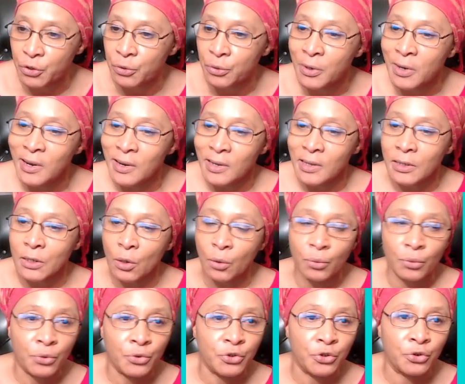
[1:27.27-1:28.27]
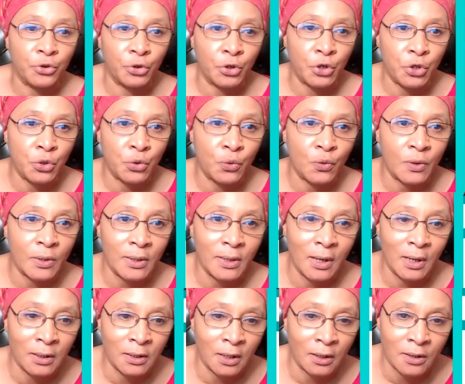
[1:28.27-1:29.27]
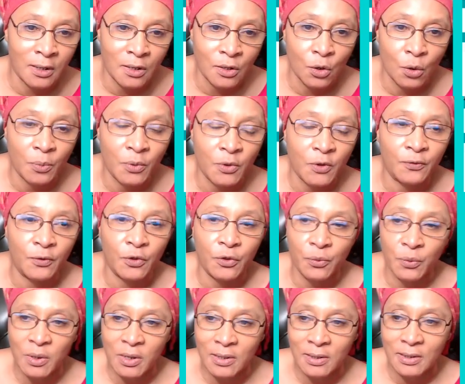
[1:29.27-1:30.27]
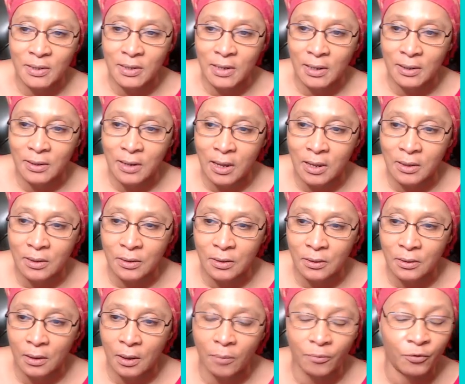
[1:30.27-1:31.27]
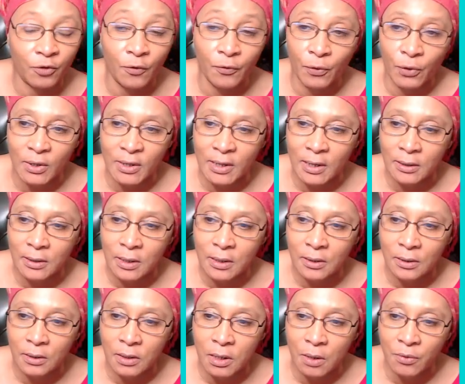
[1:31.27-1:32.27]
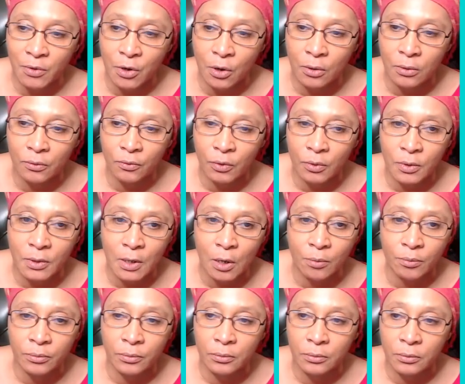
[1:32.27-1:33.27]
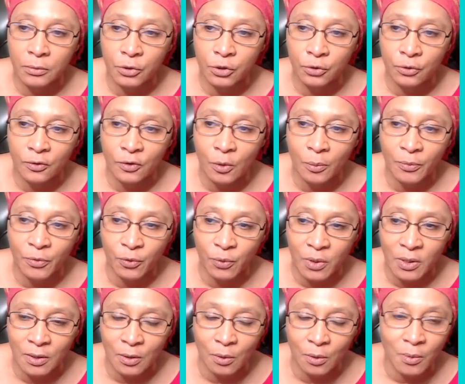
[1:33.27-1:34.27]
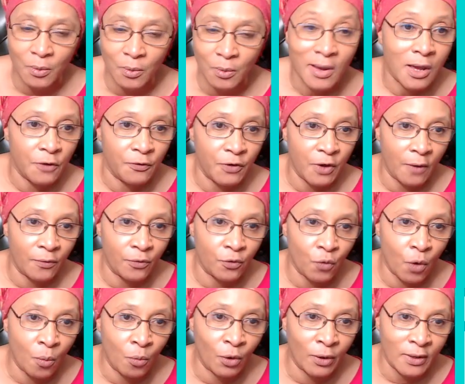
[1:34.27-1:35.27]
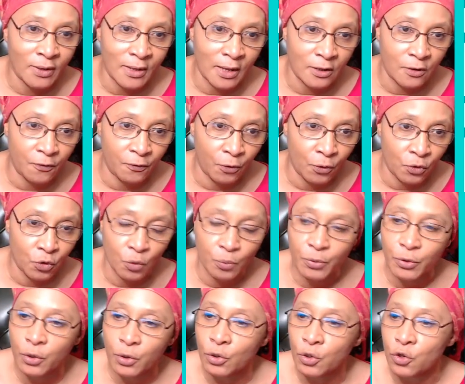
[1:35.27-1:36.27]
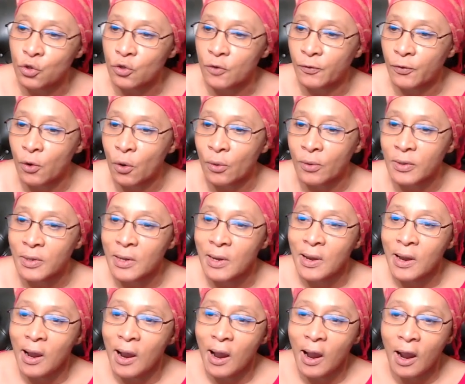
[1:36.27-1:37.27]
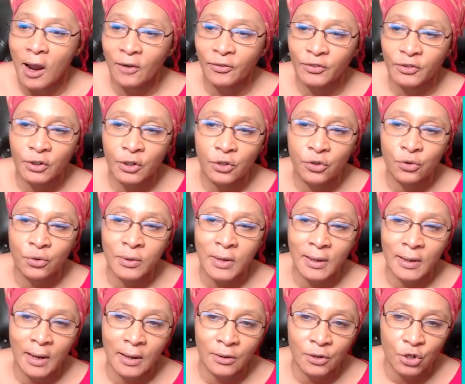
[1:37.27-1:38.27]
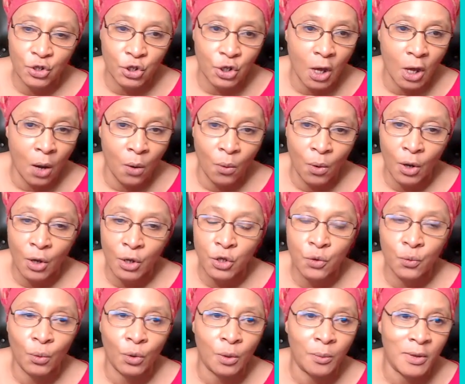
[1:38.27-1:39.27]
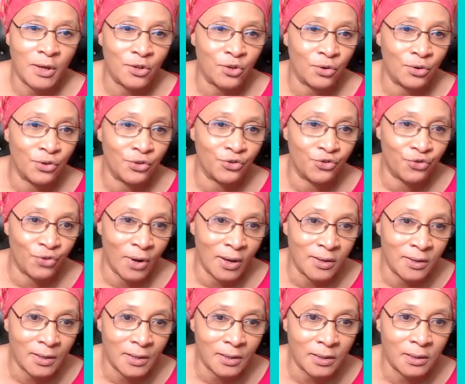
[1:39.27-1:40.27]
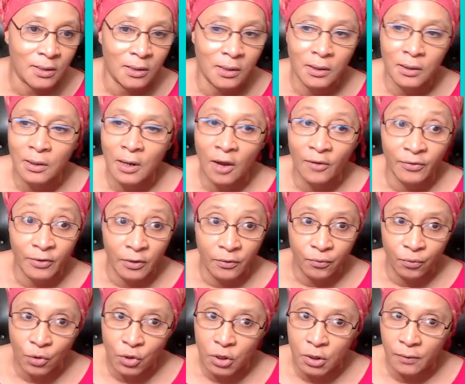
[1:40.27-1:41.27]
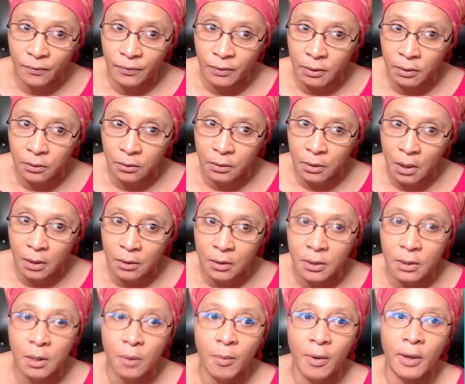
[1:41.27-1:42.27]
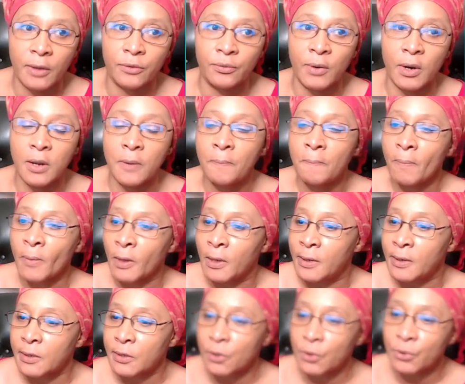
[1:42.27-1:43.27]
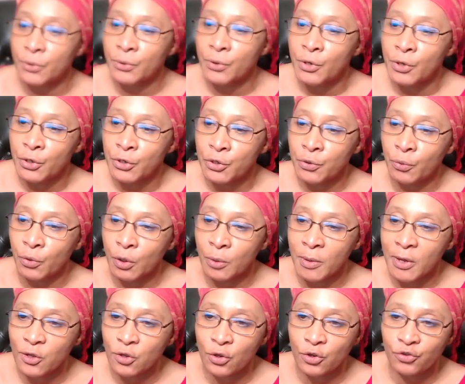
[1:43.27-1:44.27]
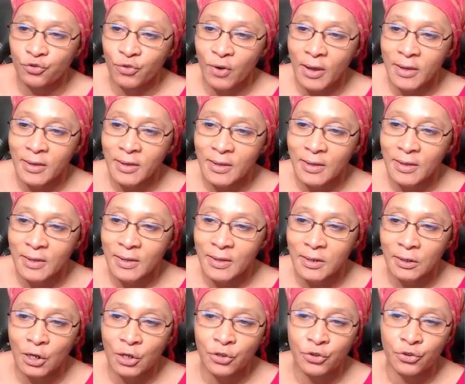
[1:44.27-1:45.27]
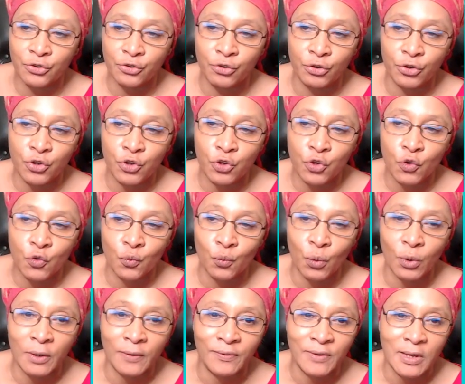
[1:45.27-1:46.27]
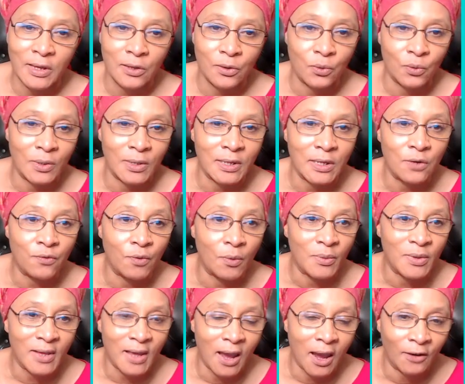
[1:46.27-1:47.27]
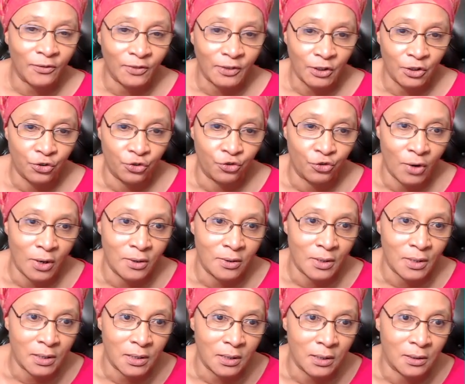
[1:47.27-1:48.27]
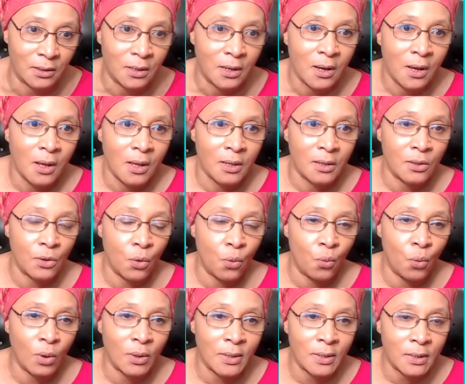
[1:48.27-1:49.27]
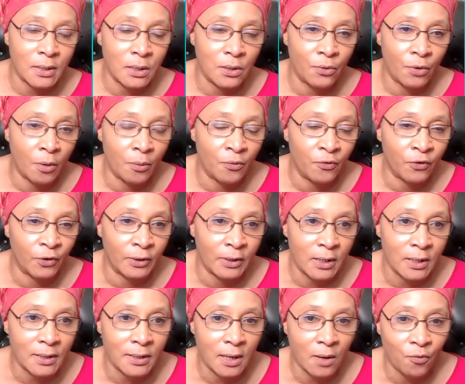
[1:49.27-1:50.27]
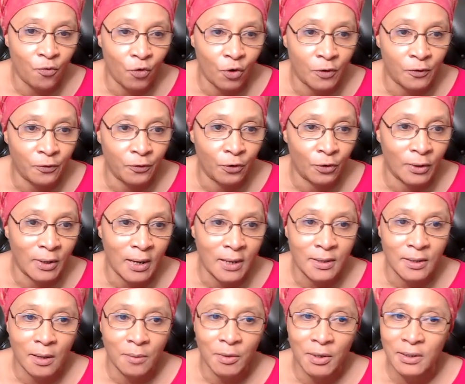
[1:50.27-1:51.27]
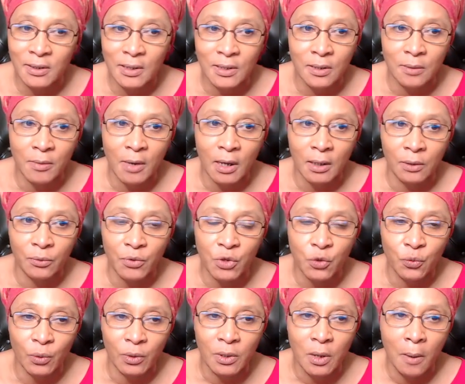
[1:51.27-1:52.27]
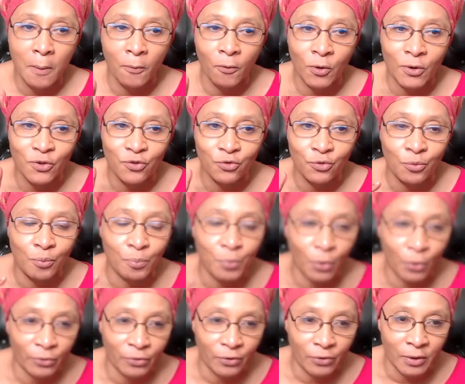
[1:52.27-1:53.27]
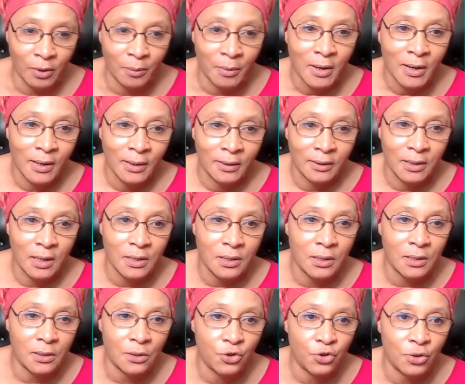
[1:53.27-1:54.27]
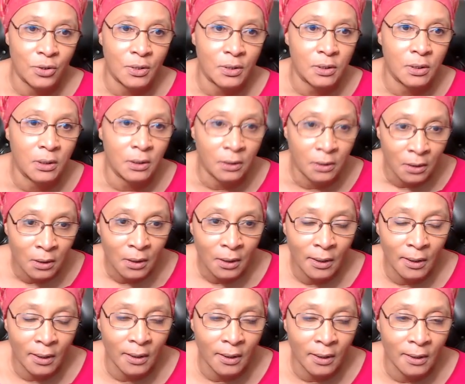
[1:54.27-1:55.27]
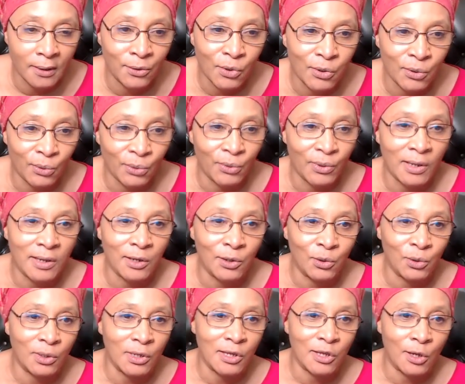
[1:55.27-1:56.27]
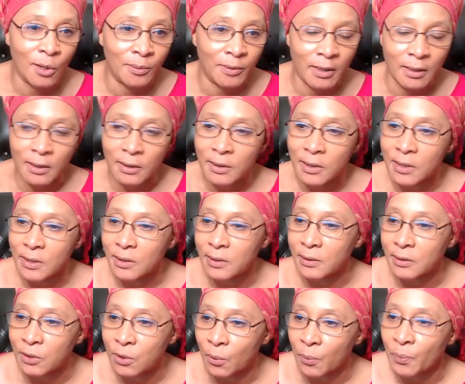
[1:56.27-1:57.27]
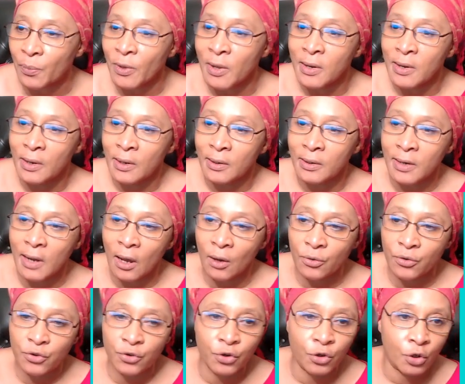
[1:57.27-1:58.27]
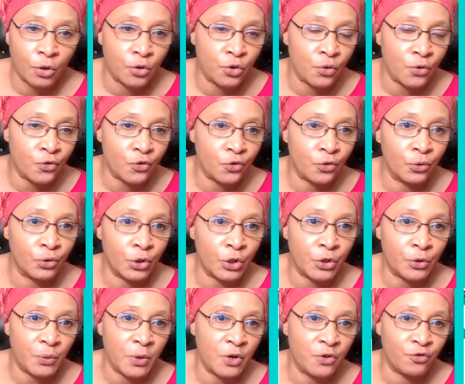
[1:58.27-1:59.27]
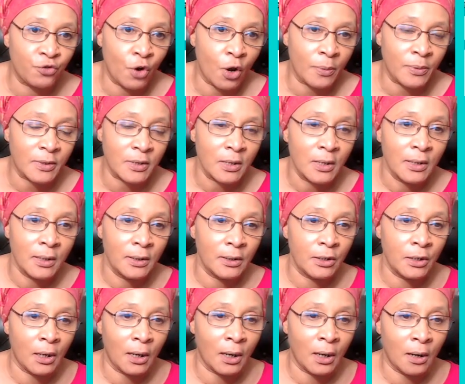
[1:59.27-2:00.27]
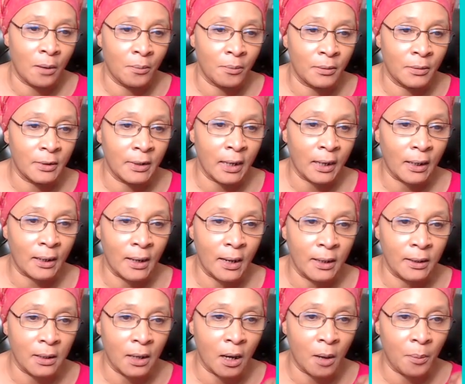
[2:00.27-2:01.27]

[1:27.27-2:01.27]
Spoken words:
So you're going to use any of the soaps for 3 to 10 days, for 4 to 10 days. So here we go: 1 soap, 2 soap, 3 soap. If you have the Warm Waters, that's the first soap you're going to use, of course. After you get out of the shower, you want to make sure you dry your skin after you've watched the video on how to take a bath, right? So you want to make sure you dry your skin, and you're going to use one of these 2 serums after you dry your skin. So 1 serum for daytime, 1 for nighttime. It doesn't matter which one. Once you both of them get to touch your skin and do so, they can do the job that it needs to do. Now you're going to use 2 to 3 drops, neckline up.